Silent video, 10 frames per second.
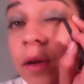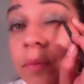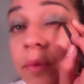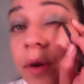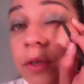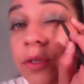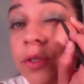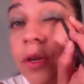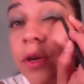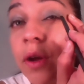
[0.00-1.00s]

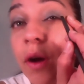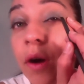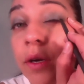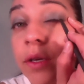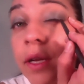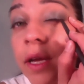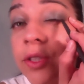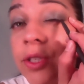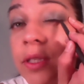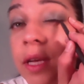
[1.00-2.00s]
brush on your
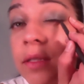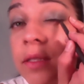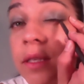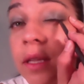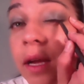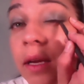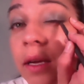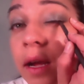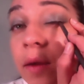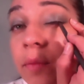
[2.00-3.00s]
lashes and slide
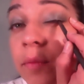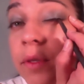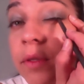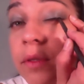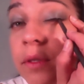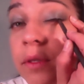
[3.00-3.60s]
it upwards